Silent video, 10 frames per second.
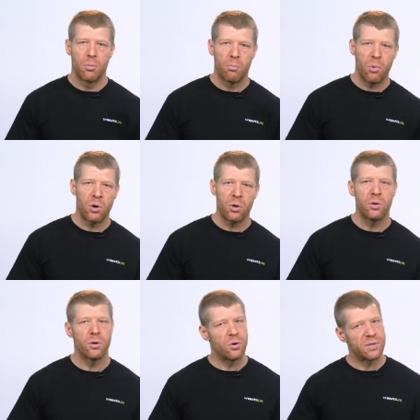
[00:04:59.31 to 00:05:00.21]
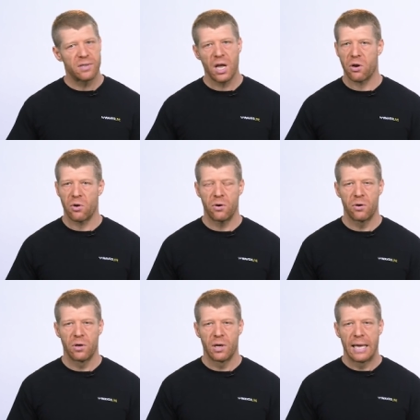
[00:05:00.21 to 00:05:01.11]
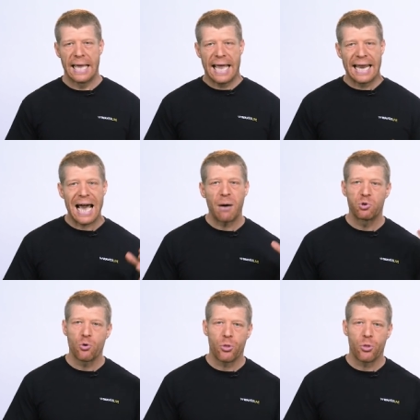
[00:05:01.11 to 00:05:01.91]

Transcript: mono or stereo, and up to